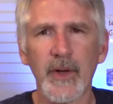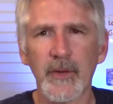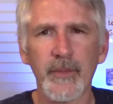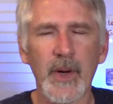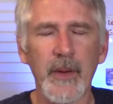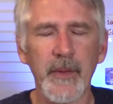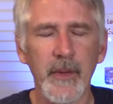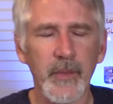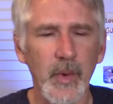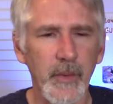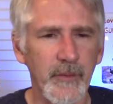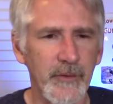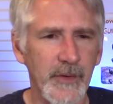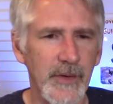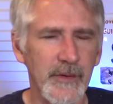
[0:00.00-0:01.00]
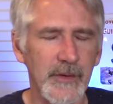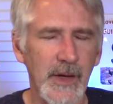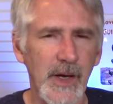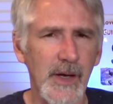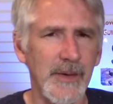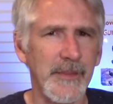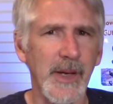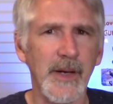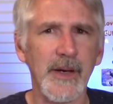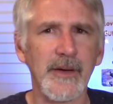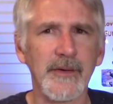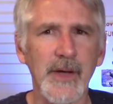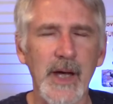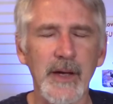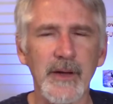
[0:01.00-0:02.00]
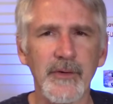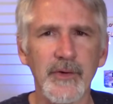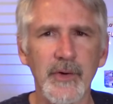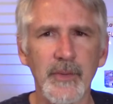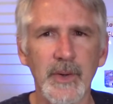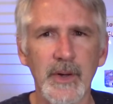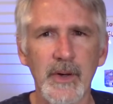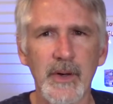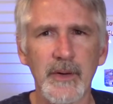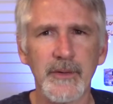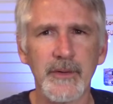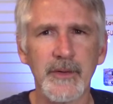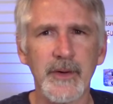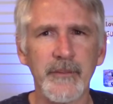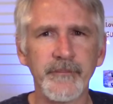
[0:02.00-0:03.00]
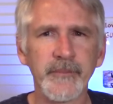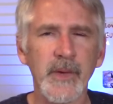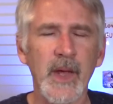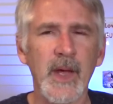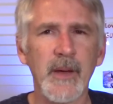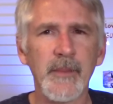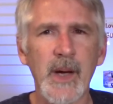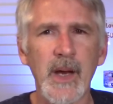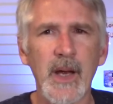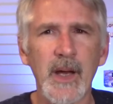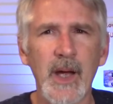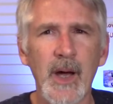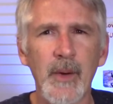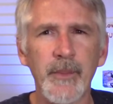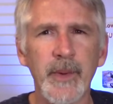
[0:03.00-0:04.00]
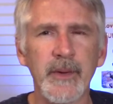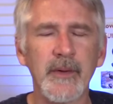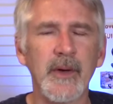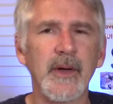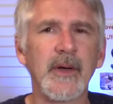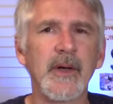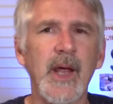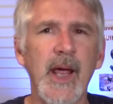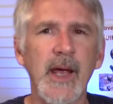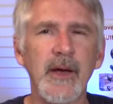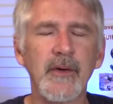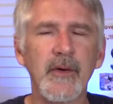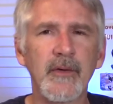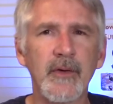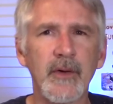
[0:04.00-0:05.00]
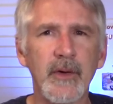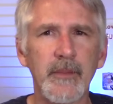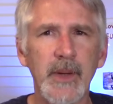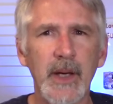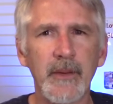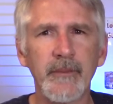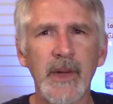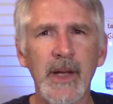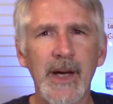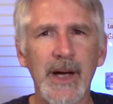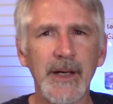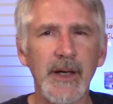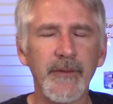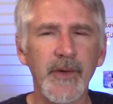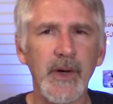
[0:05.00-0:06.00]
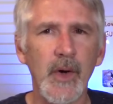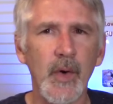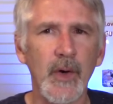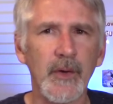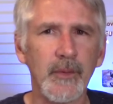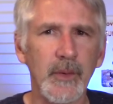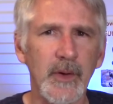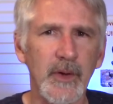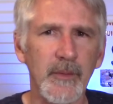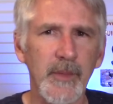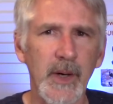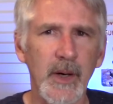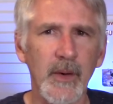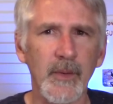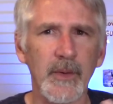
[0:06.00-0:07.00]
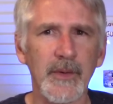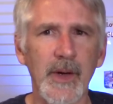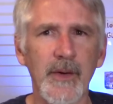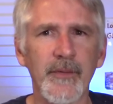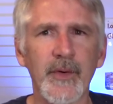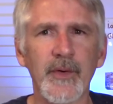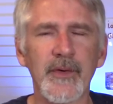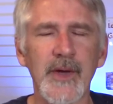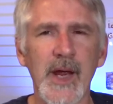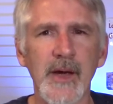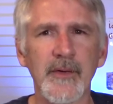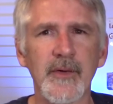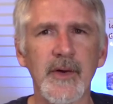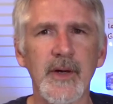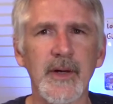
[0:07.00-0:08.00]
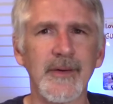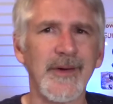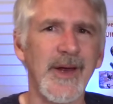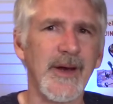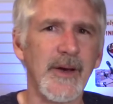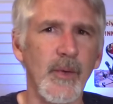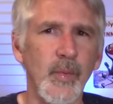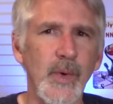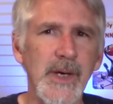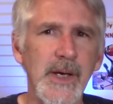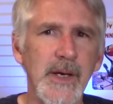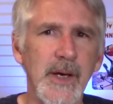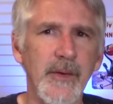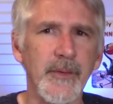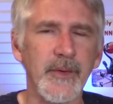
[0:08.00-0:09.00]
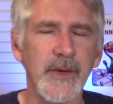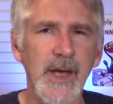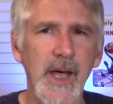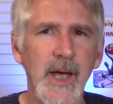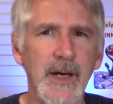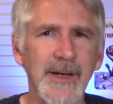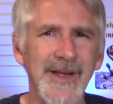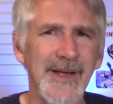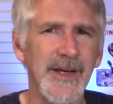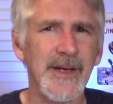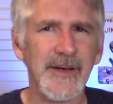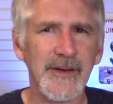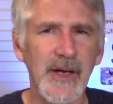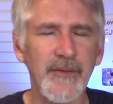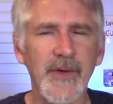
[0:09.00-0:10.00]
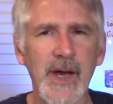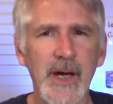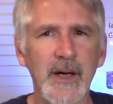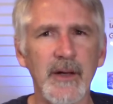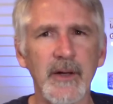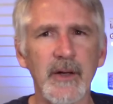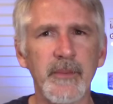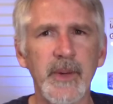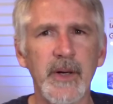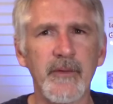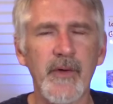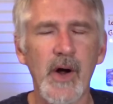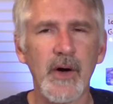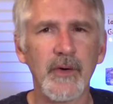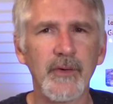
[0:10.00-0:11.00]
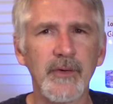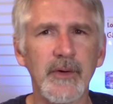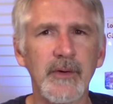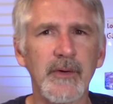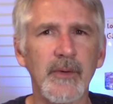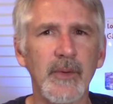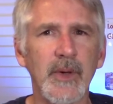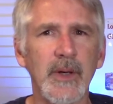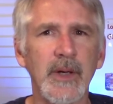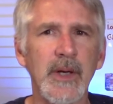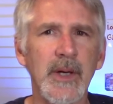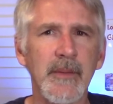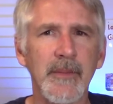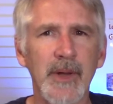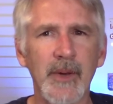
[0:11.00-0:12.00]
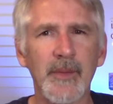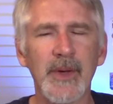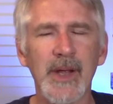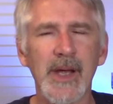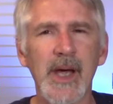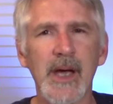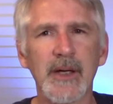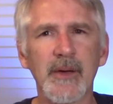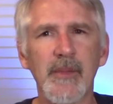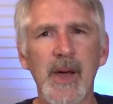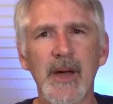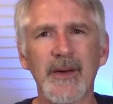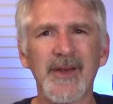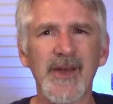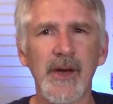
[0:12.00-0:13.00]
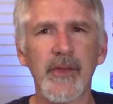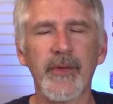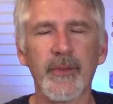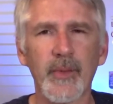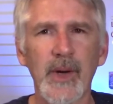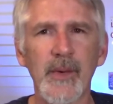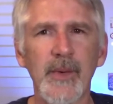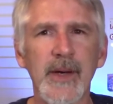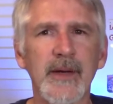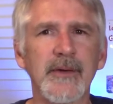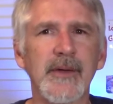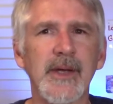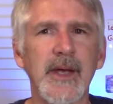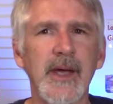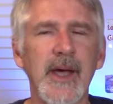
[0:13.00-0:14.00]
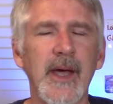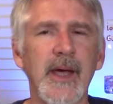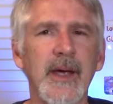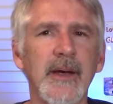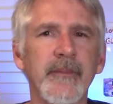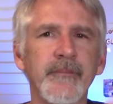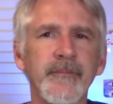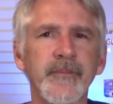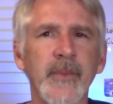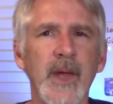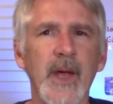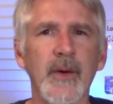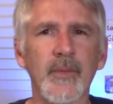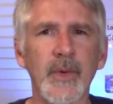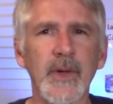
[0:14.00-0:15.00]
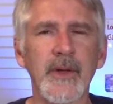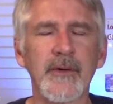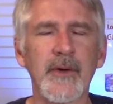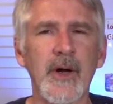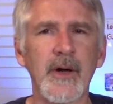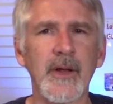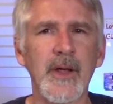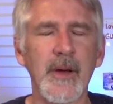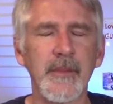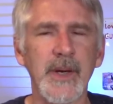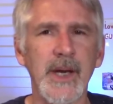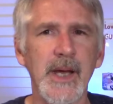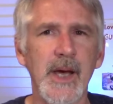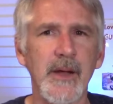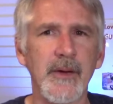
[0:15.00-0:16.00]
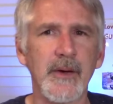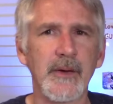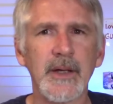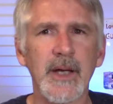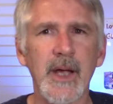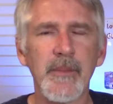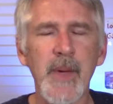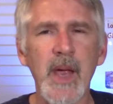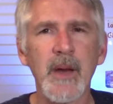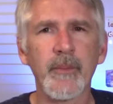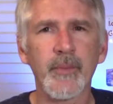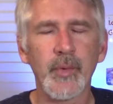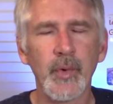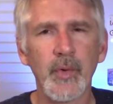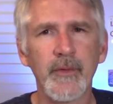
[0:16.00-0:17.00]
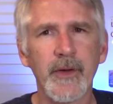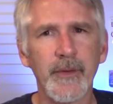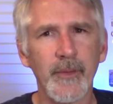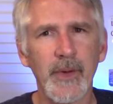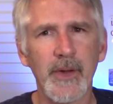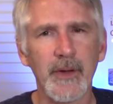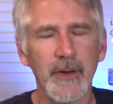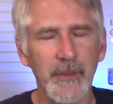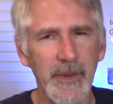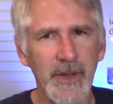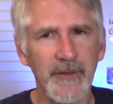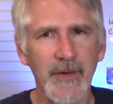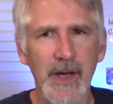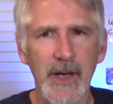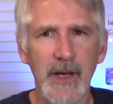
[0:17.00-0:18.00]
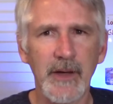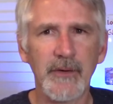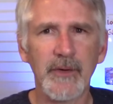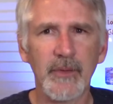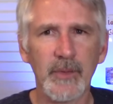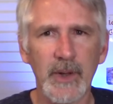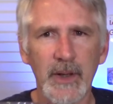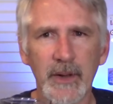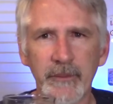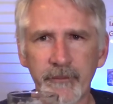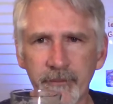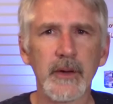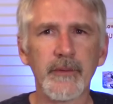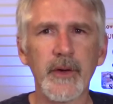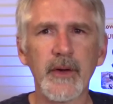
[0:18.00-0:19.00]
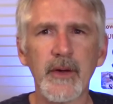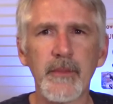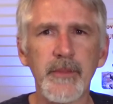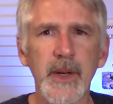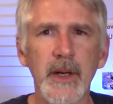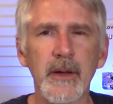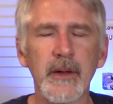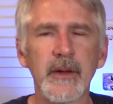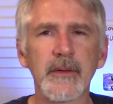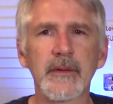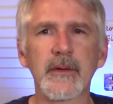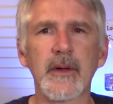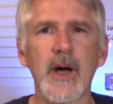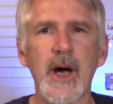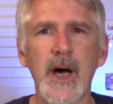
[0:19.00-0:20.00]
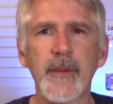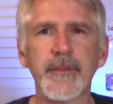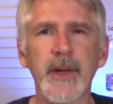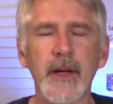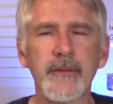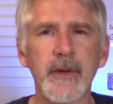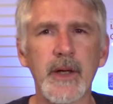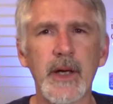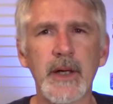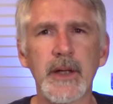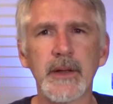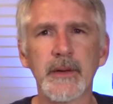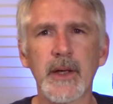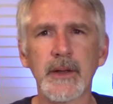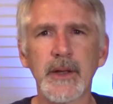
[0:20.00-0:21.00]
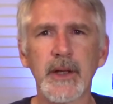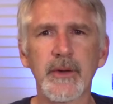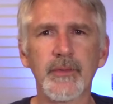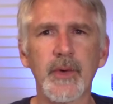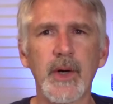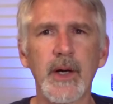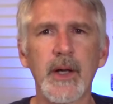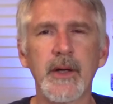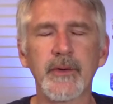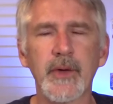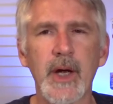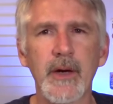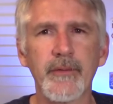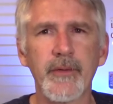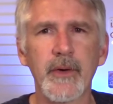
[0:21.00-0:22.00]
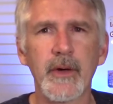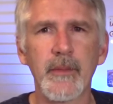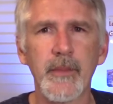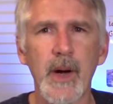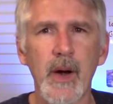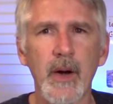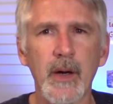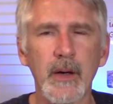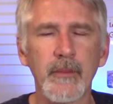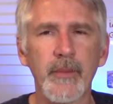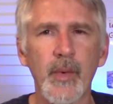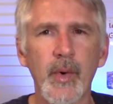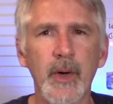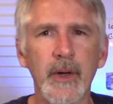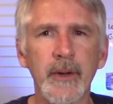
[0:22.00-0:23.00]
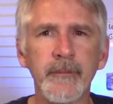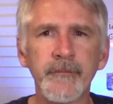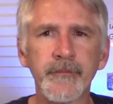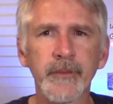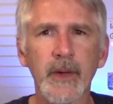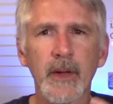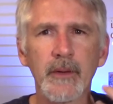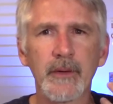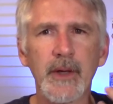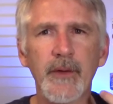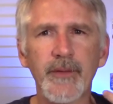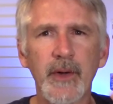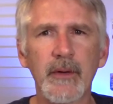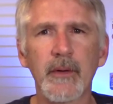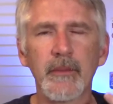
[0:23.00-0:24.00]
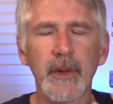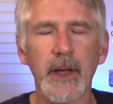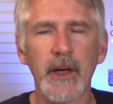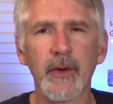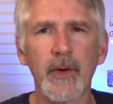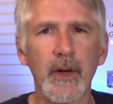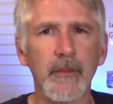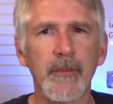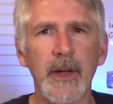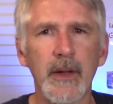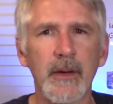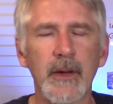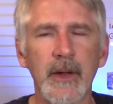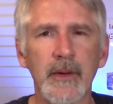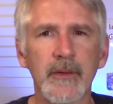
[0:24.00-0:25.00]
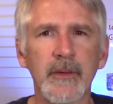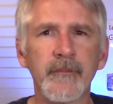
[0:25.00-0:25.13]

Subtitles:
probably appropriate for the style. I'm not exactly sure what causes it. It might help as it ages a little bit. I definitely noticed when this beer was, I first tasted it, say at a week it was kegged, definitely had a little bit of harshness to it. But then when it got to about, say, 3 weeks in the keg, it really started coming together. It may improve with a little bit of age as well. As far as the bitterness and the hop level on it, I think it's right on track for an American porter. There's definitely some lingering bitterness.